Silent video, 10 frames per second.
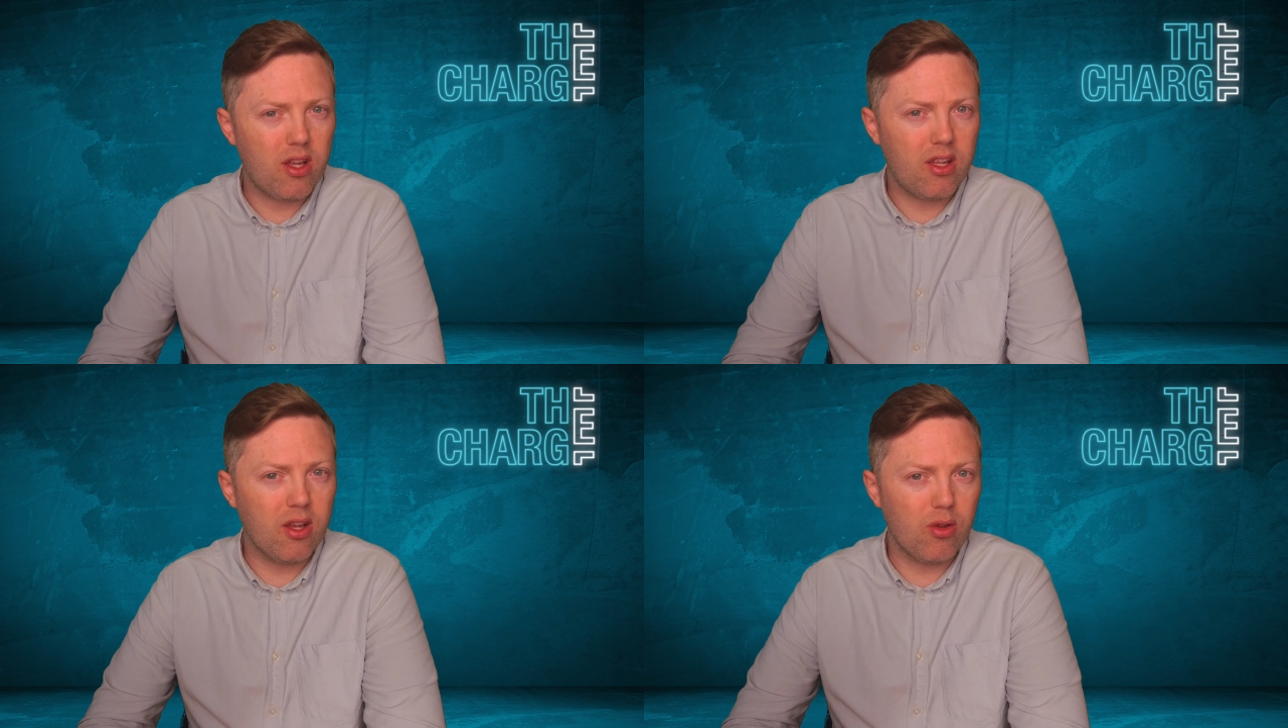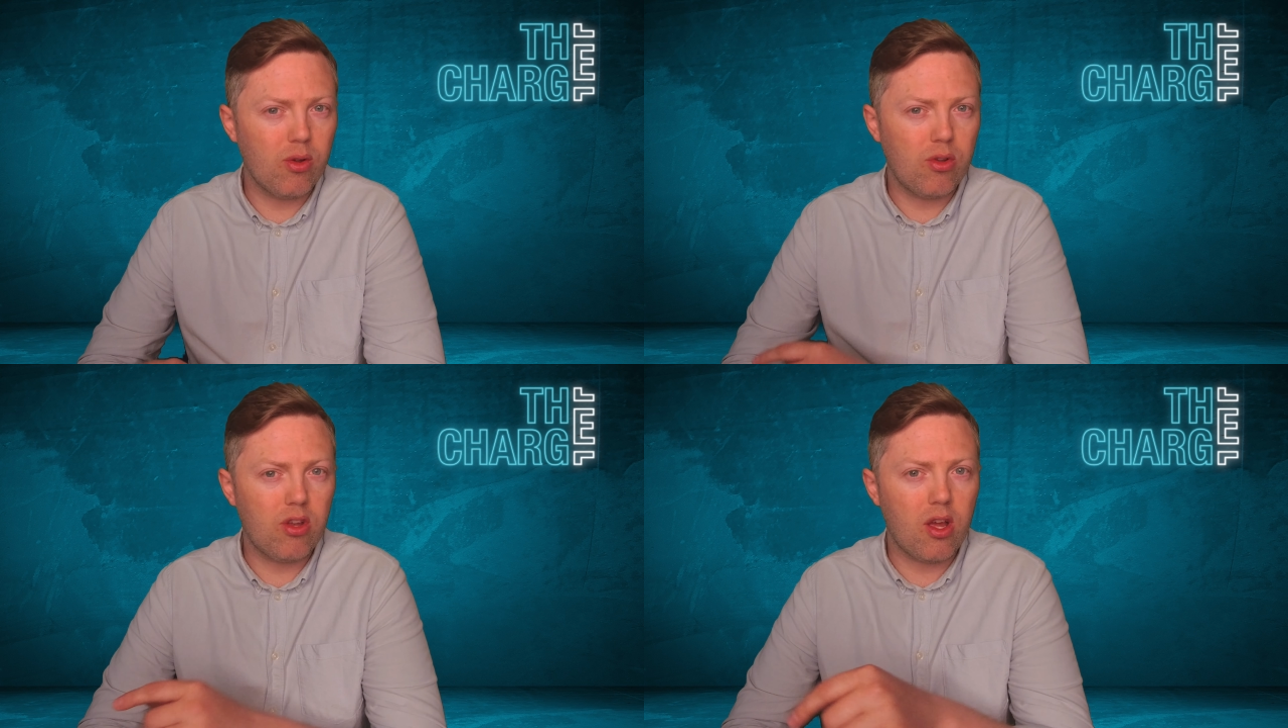You
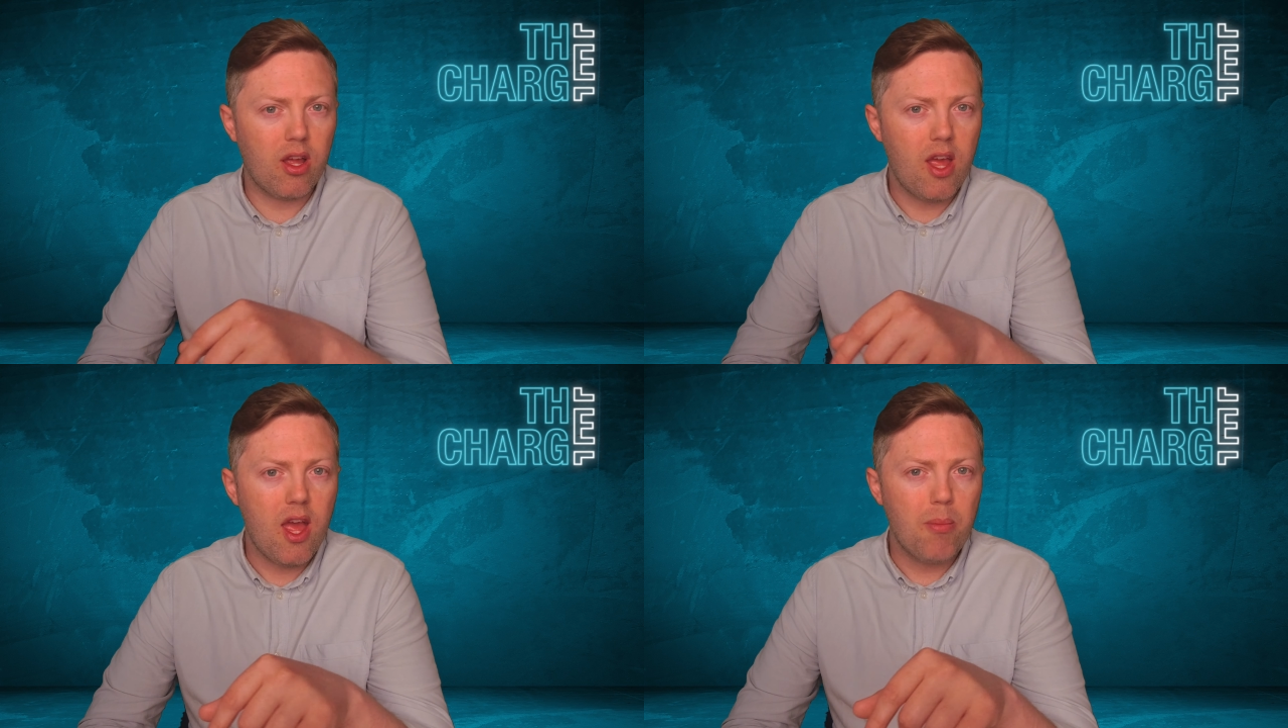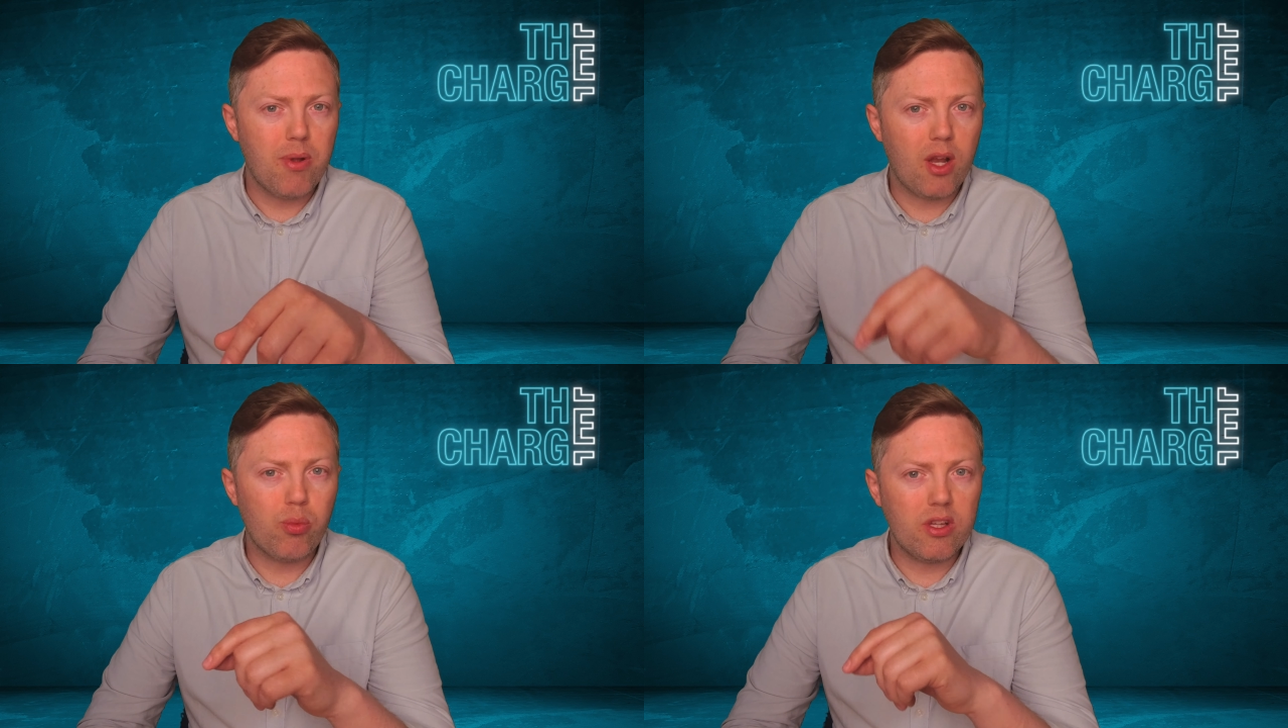know,
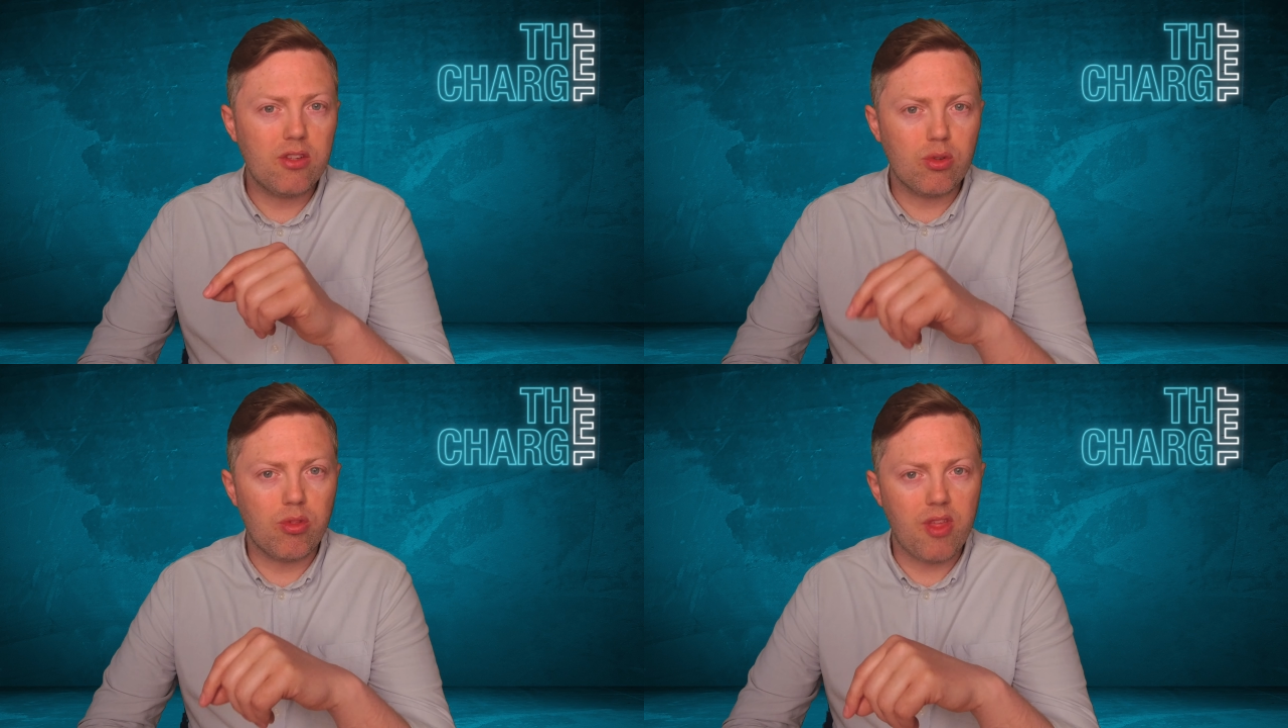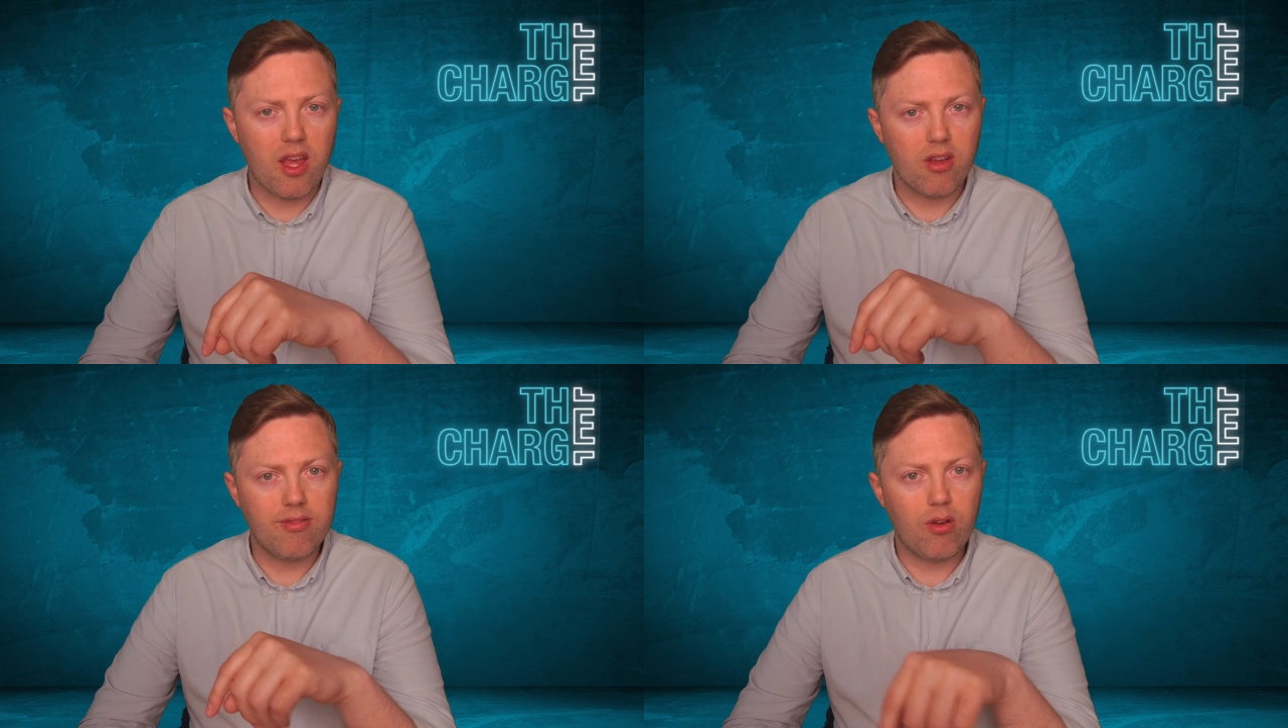but I really do
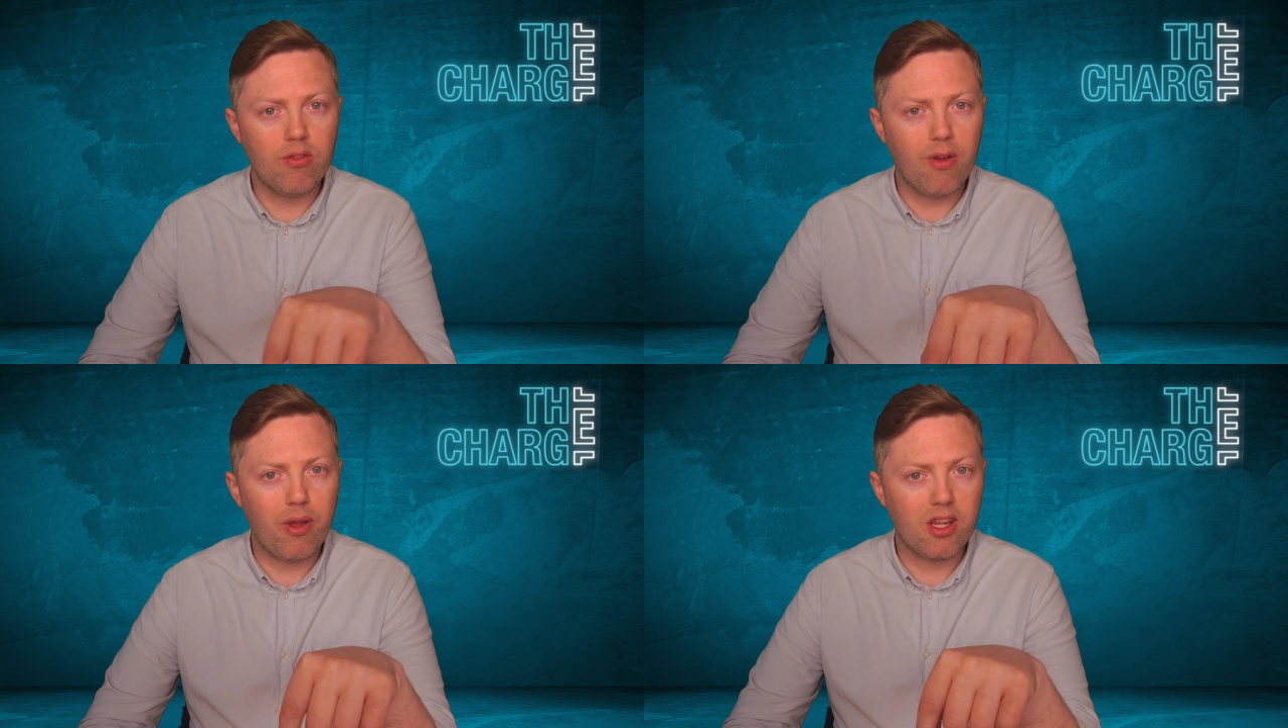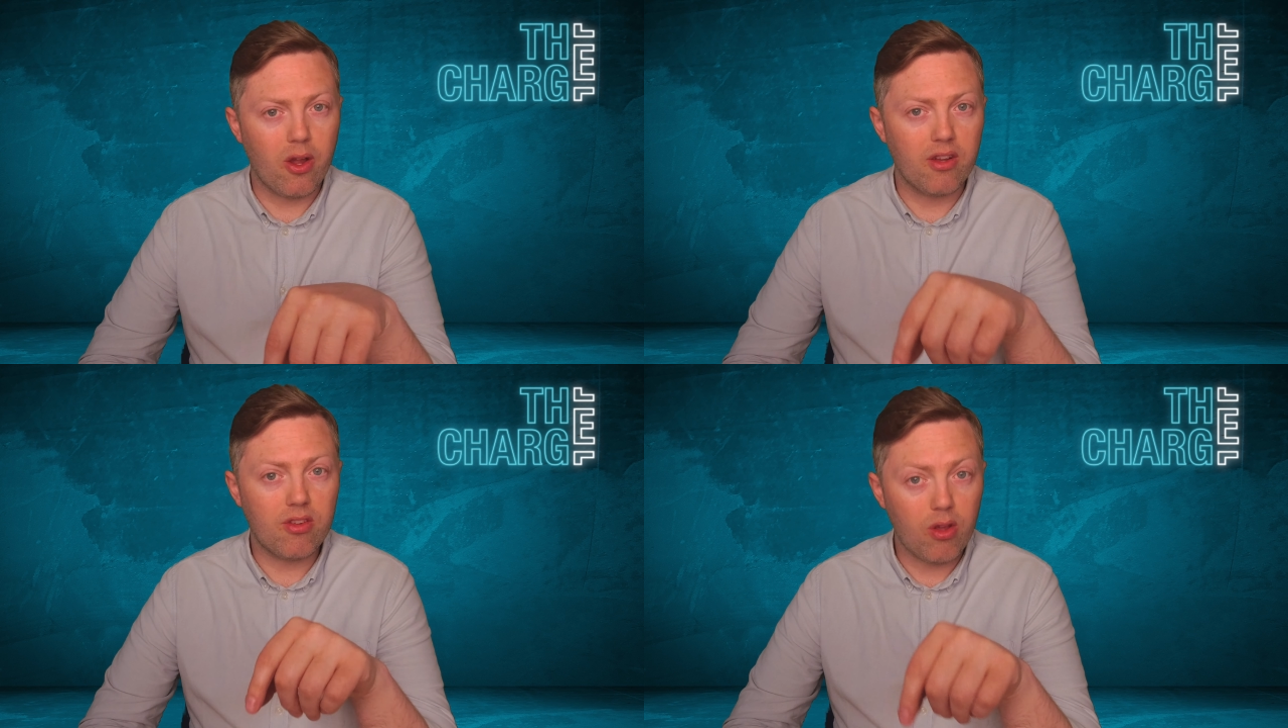think Volvo are
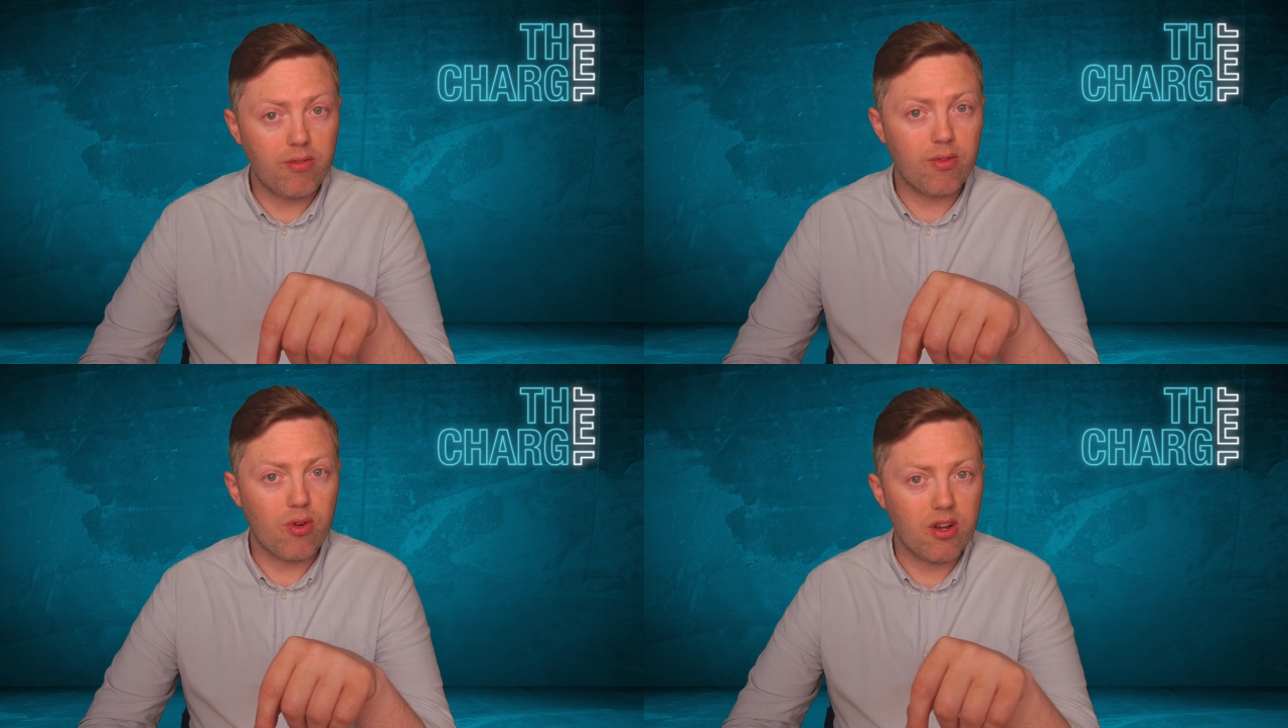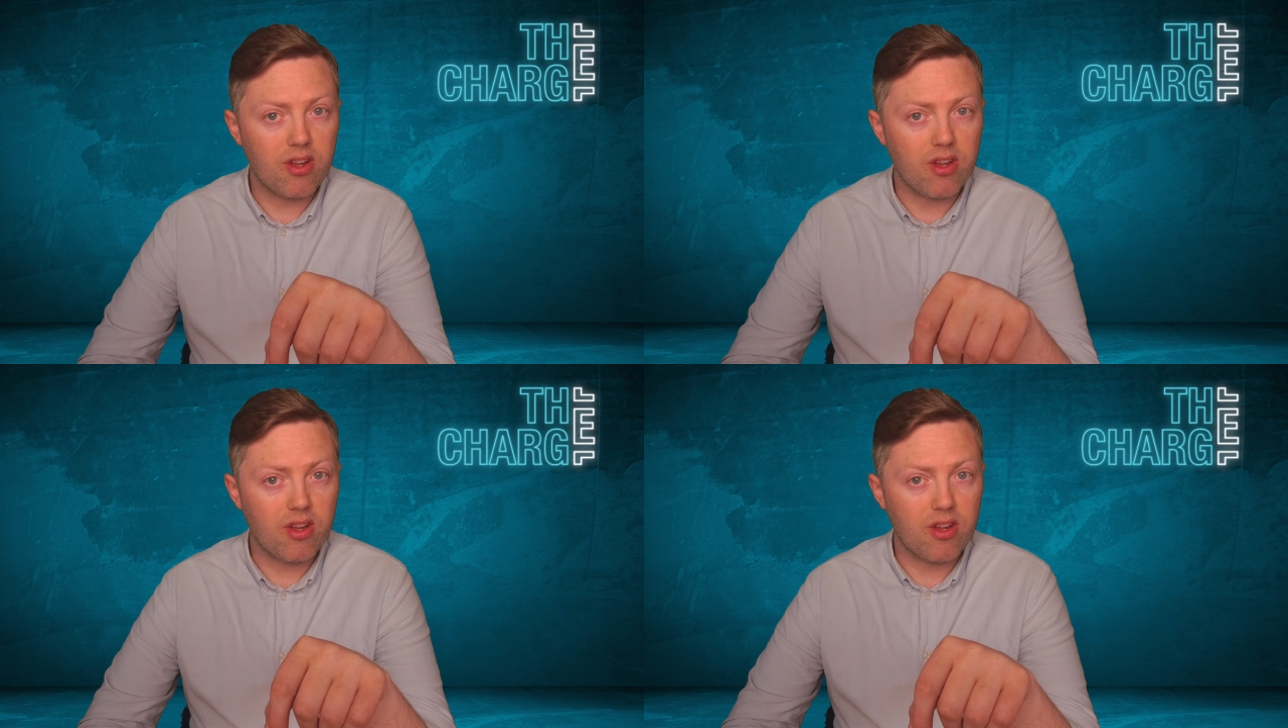going to go for it.